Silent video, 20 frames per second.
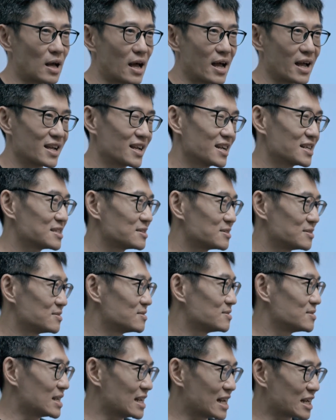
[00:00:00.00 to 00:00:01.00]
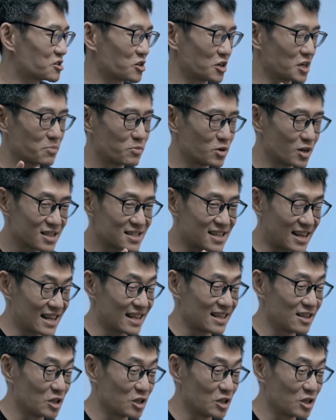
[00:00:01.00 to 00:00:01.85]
I guess, electronic products are